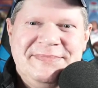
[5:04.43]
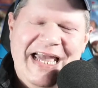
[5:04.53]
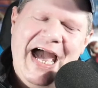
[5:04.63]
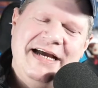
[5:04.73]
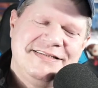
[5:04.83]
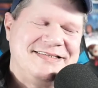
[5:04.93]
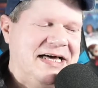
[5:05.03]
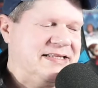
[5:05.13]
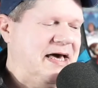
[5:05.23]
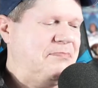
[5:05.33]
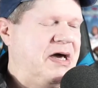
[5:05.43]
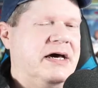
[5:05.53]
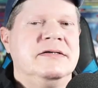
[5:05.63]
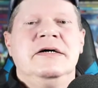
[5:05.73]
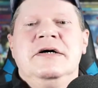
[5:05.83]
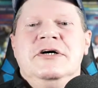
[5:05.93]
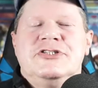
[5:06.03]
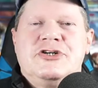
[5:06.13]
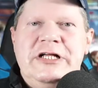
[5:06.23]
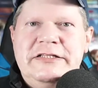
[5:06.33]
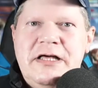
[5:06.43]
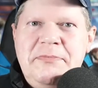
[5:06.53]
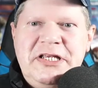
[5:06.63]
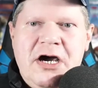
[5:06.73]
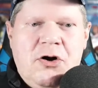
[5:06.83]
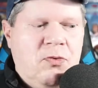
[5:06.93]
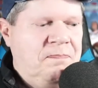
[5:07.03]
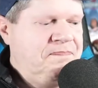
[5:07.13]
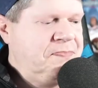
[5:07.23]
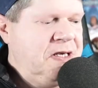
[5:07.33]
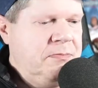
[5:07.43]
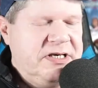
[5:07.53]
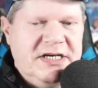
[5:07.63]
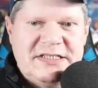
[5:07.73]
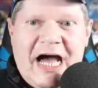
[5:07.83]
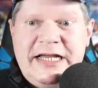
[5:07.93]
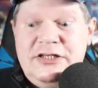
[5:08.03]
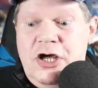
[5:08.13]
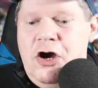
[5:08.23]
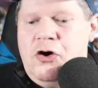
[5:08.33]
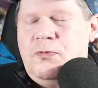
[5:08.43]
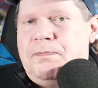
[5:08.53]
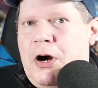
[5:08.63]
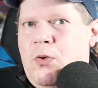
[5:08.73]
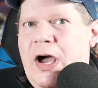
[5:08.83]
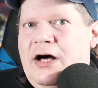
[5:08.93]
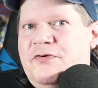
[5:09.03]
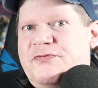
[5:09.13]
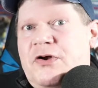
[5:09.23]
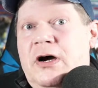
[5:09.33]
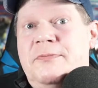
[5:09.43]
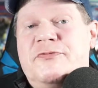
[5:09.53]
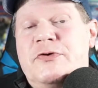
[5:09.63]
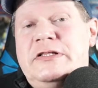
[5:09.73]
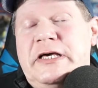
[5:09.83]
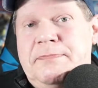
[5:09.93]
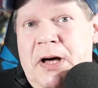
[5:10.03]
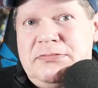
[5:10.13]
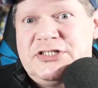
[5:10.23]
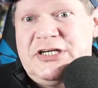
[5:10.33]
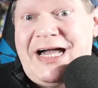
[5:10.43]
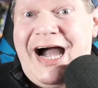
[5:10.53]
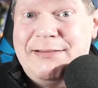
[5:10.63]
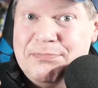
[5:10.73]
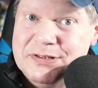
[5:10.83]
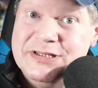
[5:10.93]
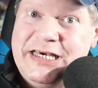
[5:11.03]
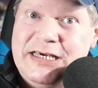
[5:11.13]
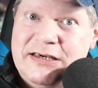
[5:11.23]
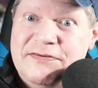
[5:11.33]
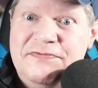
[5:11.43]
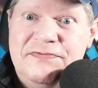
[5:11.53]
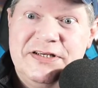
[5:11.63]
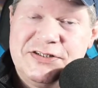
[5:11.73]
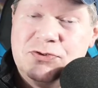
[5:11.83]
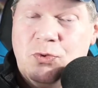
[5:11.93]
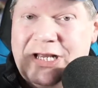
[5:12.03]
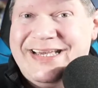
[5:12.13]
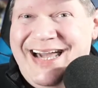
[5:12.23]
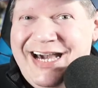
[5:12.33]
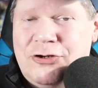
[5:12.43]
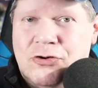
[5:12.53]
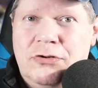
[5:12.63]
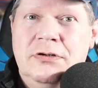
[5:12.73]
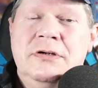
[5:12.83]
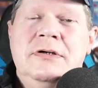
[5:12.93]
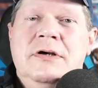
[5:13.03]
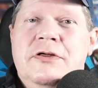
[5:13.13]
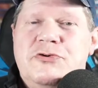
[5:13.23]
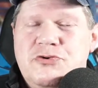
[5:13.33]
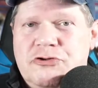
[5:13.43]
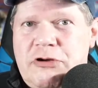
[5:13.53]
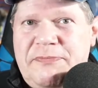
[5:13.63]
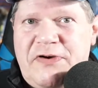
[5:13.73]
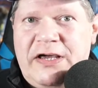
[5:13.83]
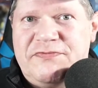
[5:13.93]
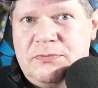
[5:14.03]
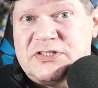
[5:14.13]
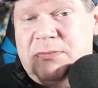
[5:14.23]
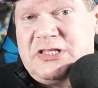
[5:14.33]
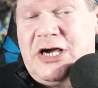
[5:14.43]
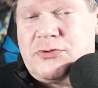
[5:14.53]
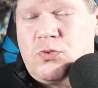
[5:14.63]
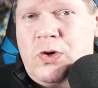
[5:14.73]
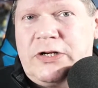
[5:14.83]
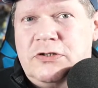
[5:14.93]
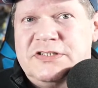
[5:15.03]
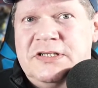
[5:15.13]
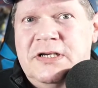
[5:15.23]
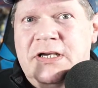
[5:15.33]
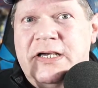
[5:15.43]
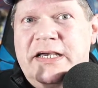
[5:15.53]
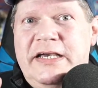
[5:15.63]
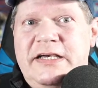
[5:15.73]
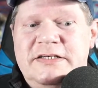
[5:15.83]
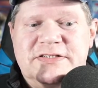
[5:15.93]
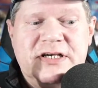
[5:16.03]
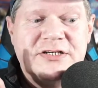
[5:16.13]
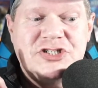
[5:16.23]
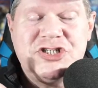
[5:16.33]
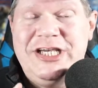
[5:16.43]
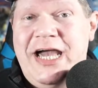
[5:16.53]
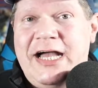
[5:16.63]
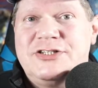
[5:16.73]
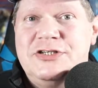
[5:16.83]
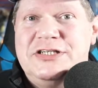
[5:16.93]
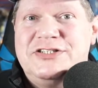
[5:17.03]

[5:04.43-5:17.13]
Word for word: Yeah, it's not that bad. So, Clint, let me know because I know Boel from Free League Publishing. I believe this is what I kind of heard through the grapevine from some of the other winners is she actually